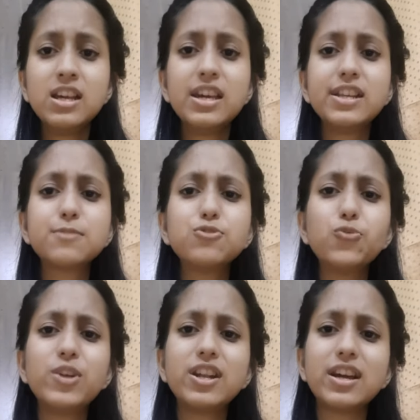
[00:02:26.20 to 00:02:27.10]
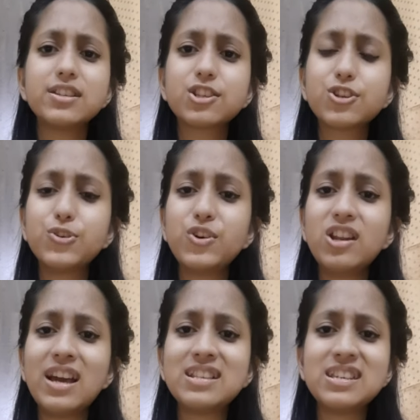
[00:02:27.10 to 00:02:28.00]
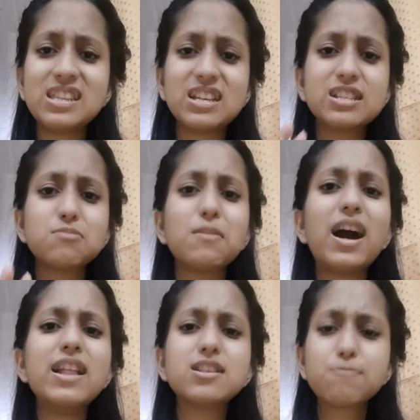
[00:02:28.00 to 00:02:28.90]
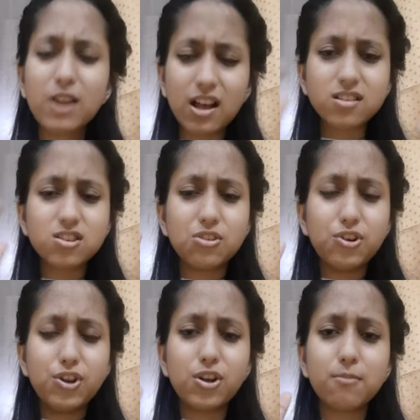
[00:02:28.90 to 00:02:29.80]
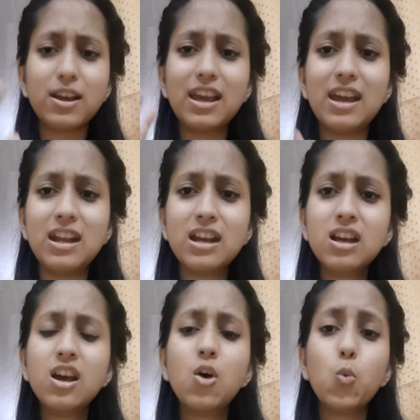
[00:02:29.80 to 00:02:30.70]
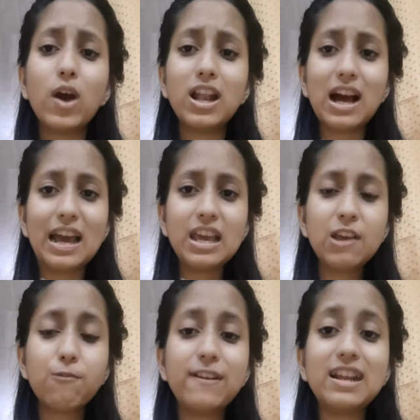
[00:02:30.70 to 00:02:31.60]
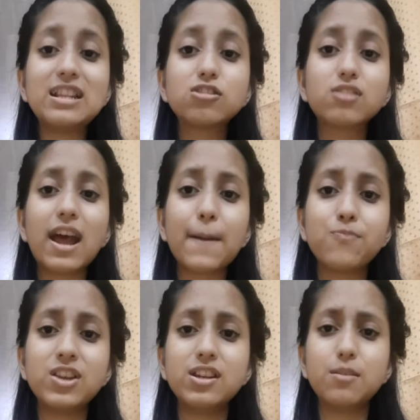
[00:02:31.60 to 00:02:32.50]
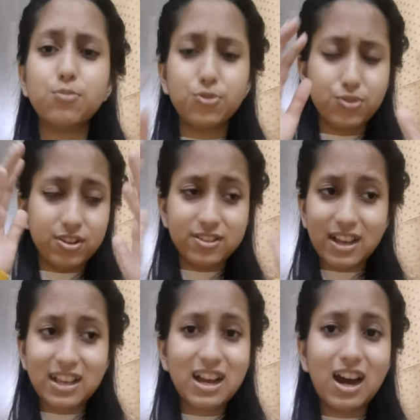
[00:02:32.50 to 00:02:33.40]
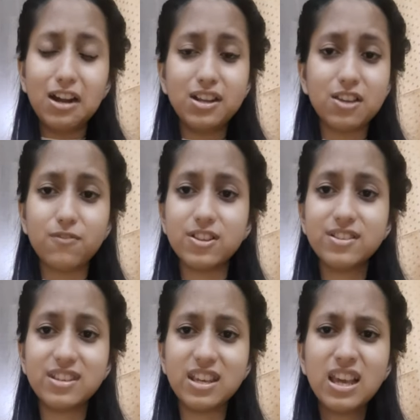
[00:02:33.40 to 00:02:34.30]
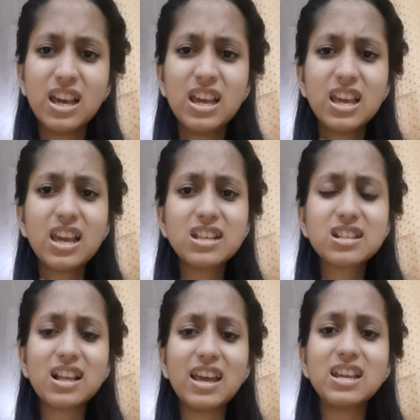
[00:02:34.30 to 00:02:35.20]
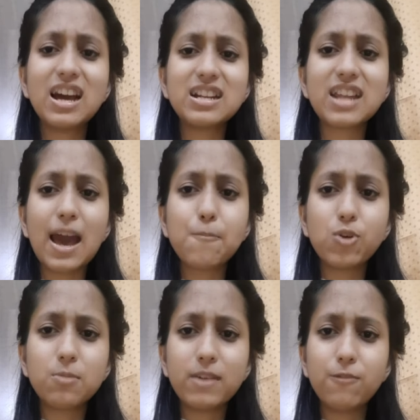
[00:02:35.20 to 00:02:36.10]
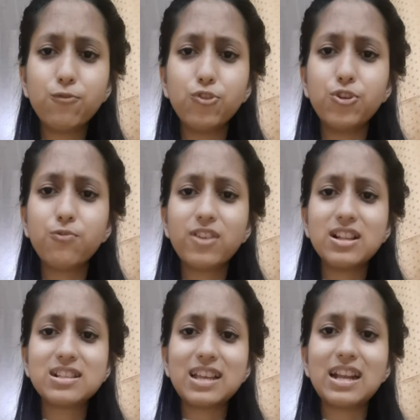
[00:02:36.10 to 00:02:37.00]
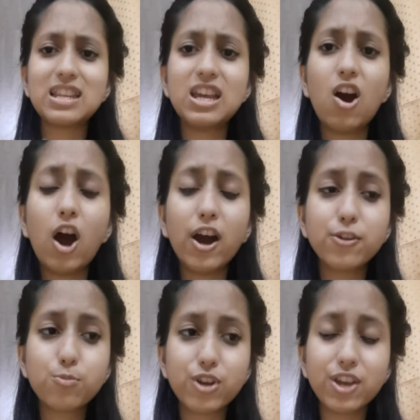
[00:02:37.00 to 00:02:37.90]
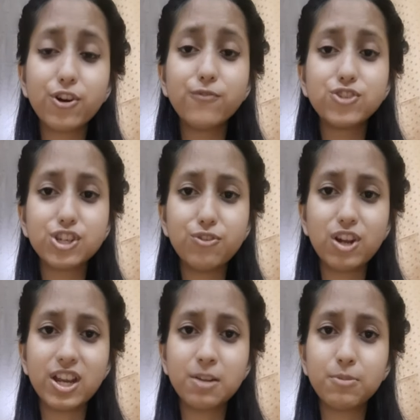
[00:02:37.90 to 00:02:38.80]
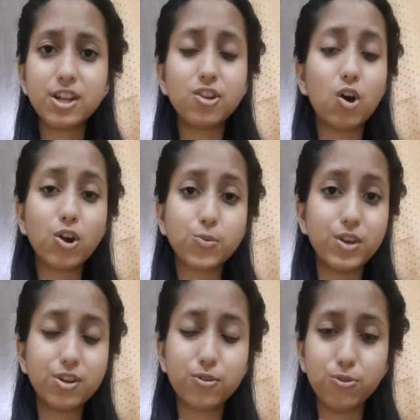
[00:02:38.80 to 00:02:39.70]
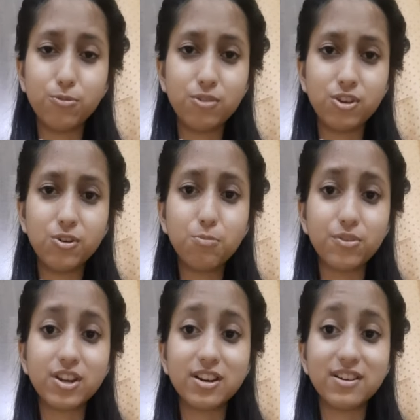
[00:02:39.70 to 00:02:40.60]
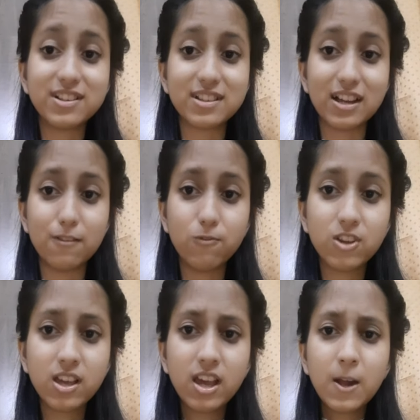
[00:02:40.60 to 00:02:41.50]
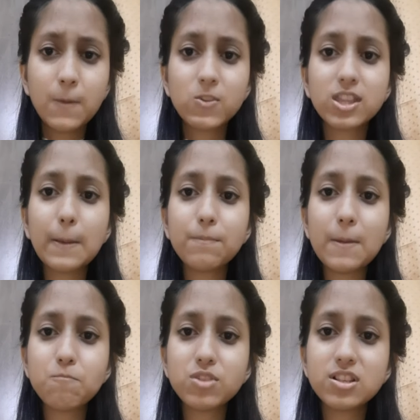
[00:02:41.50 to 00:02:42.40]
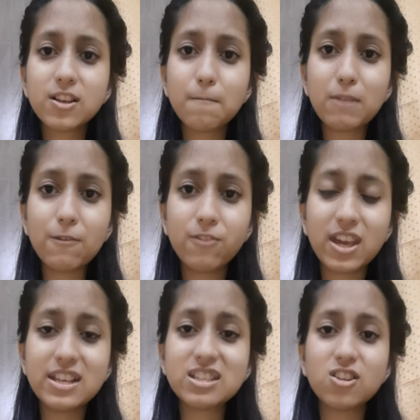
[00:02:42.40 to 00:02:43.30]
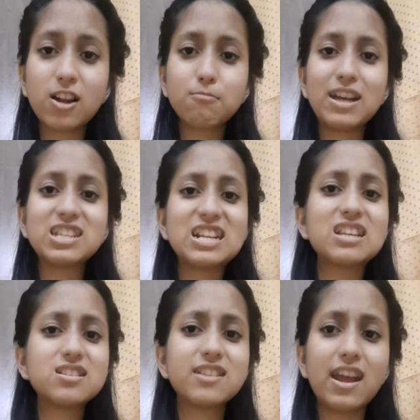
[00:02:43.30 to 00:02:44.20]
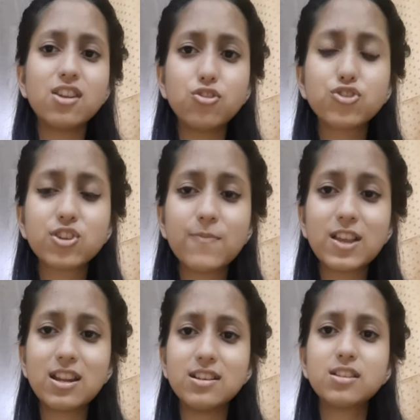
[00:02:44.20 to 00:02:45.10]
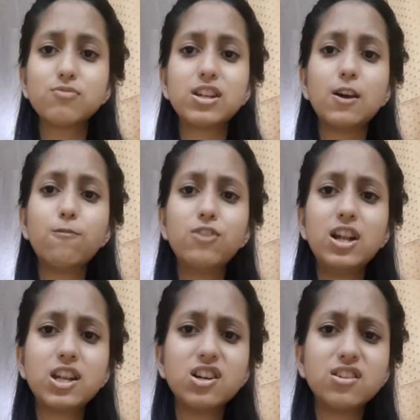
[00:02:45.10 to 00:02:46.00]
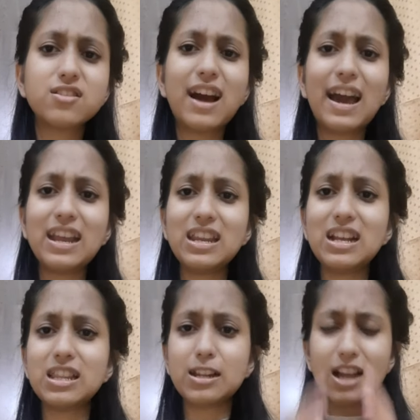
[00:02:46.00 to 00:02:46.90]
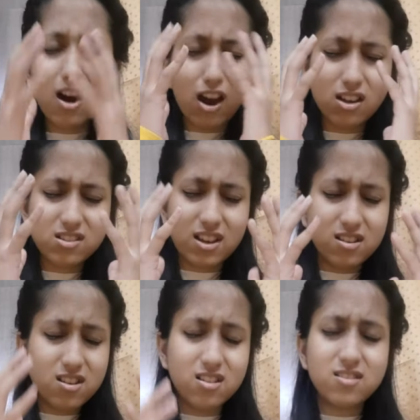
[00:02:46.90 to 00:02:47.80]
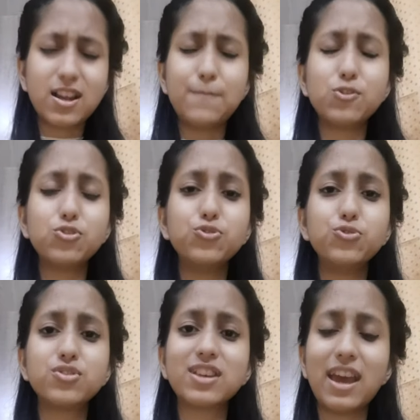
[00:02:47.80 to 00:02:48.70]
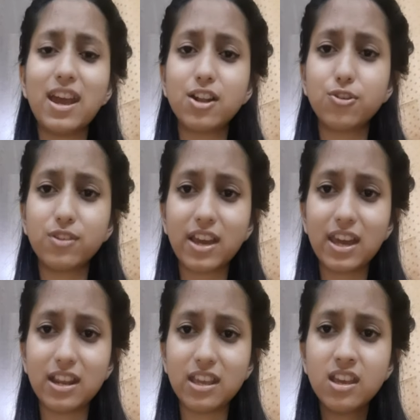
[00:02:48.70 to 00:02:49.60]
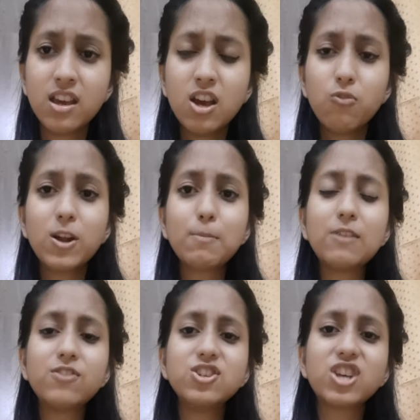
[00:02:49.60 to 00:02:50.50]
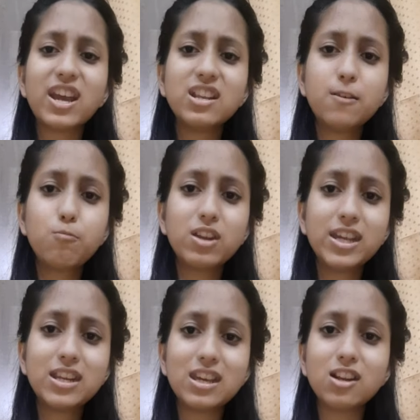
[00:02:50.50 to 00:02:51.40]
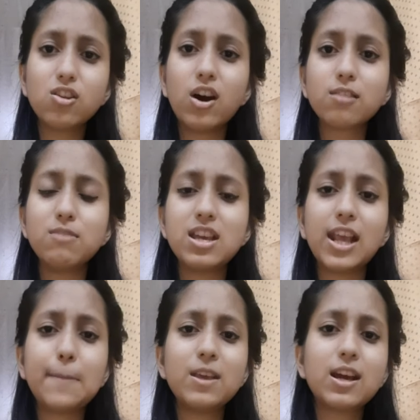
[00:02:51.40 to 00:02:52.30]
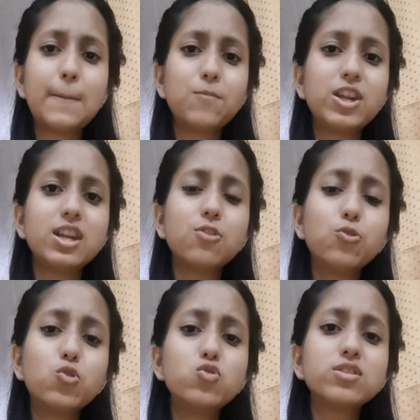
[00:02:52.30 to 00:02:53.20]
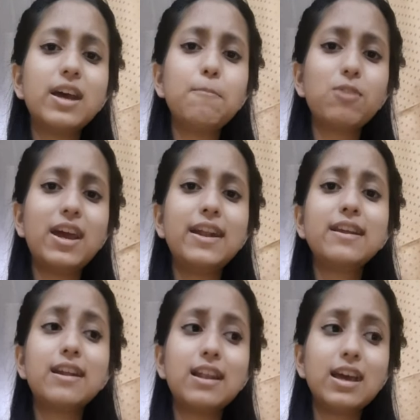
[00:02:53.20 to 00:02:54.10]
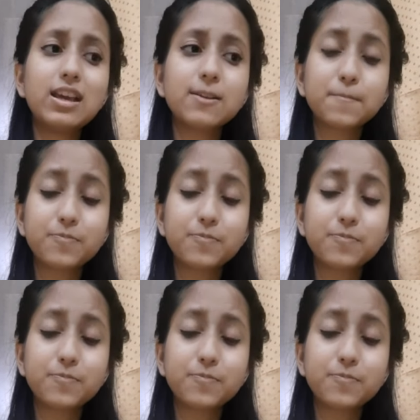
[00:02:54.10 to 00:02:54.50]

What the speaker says: Each moment I scroll, I see their smiles plastered on my head, while I feel trapped in the borders I can't even see. Each like I tap on my phone feels like the heartbreak of Juliet, but not with Romeo, but herself. With the pimples of my face not matching the standards of the list, with the filters hiding the dark circles I'm too scared to carry, with my vagina bleeding, not making me complete goals I planned, unlike